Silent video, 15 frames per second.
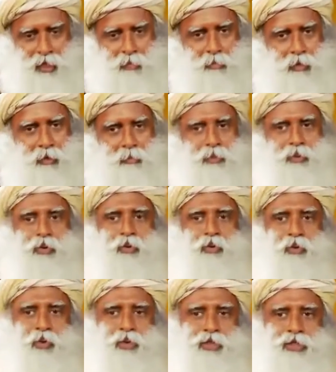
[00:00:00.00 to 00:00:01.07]
had people who
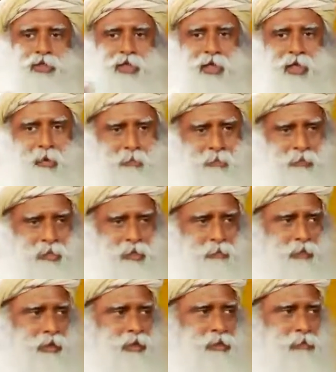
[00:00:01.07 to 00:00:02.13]
would stir up this
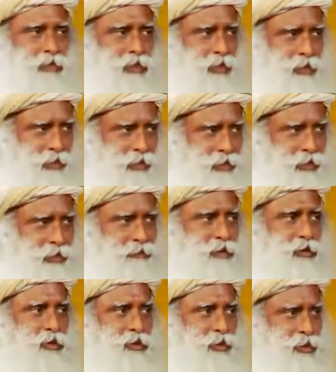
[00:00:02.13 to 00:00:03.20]
possibility of
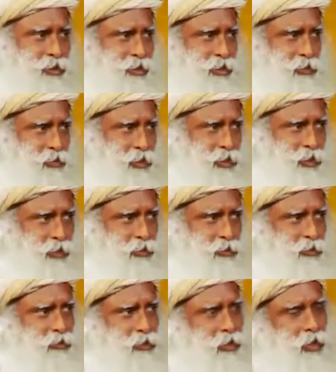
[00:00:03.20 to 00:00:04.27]
consciousness within
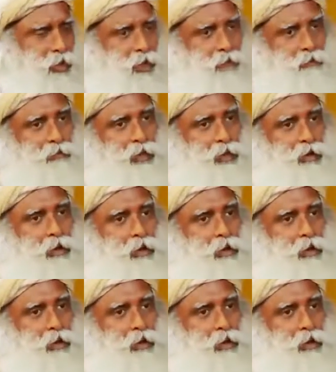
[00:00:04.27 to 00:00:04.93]
you. We